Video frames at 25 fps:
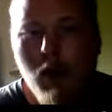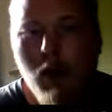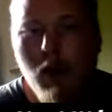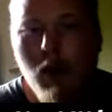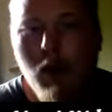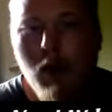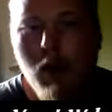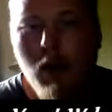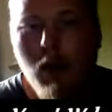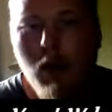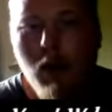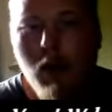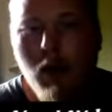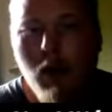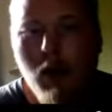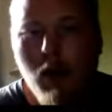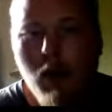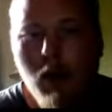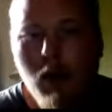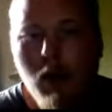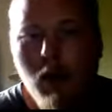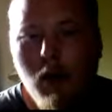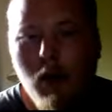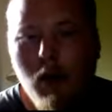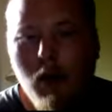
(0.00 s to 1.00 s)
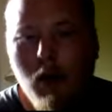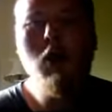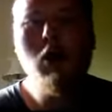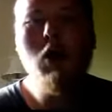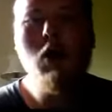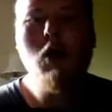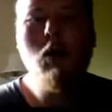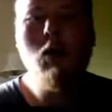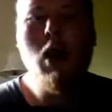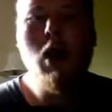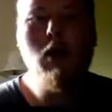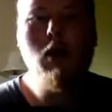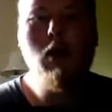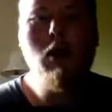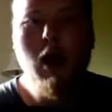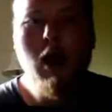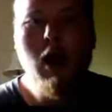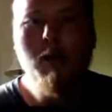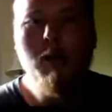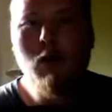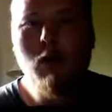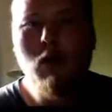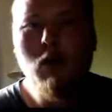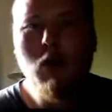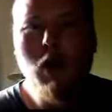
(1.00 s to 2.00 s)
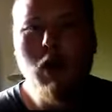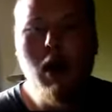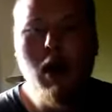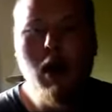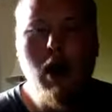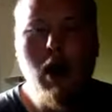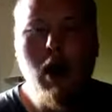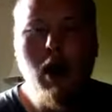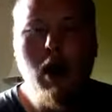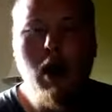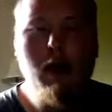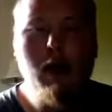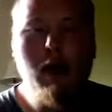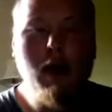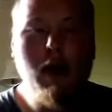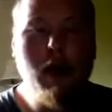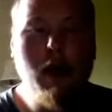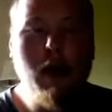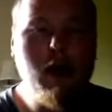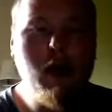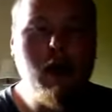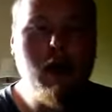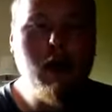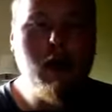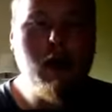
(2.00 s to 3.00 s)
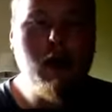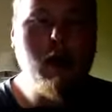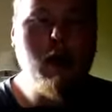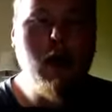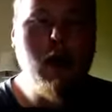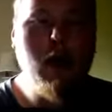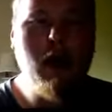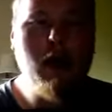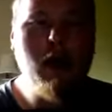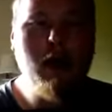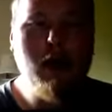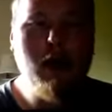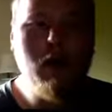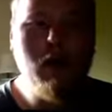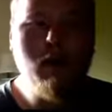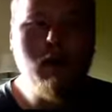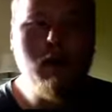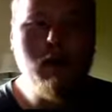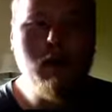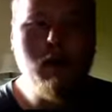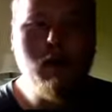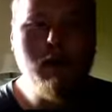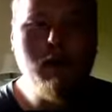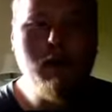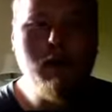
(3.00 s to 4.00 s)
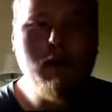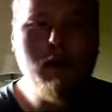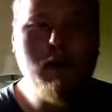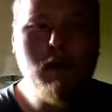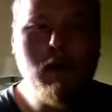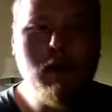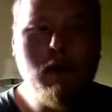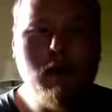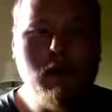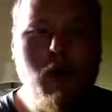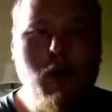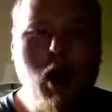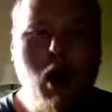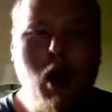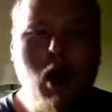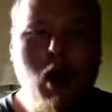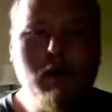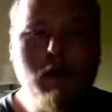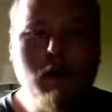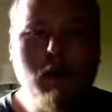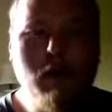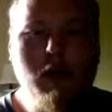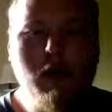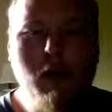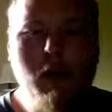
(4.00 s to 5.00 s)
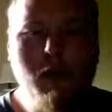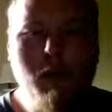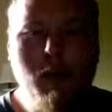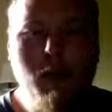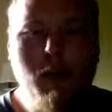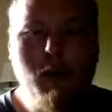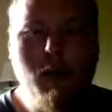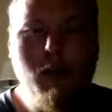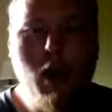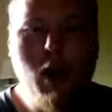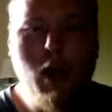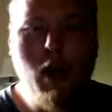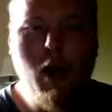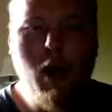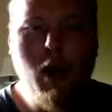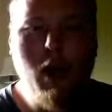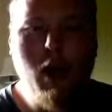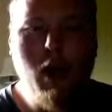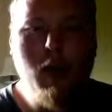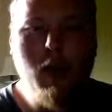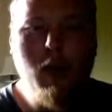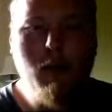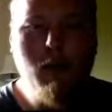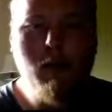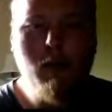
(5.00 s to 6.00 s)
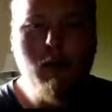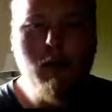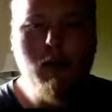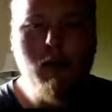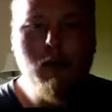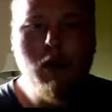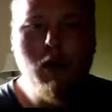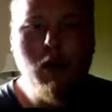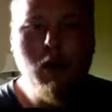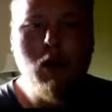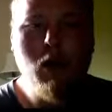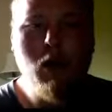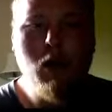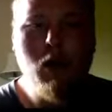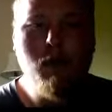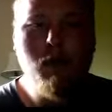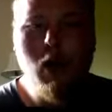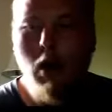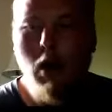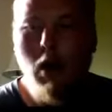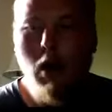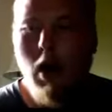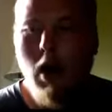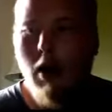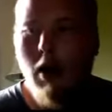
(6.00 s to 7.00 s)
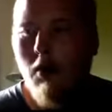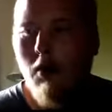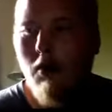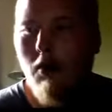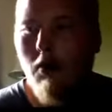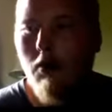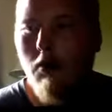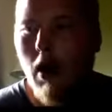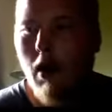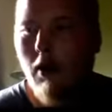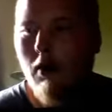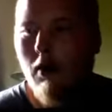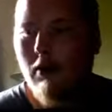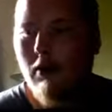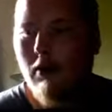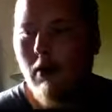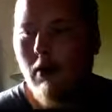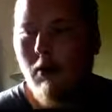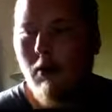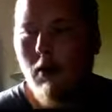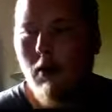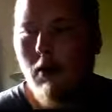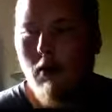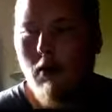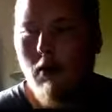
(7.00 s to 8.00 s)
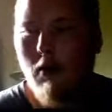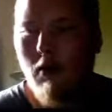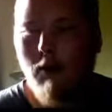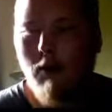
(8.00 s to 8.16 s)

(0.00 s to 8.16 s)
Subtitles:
get paid by them, or I get any sponsorship by them. But I do like some of their products.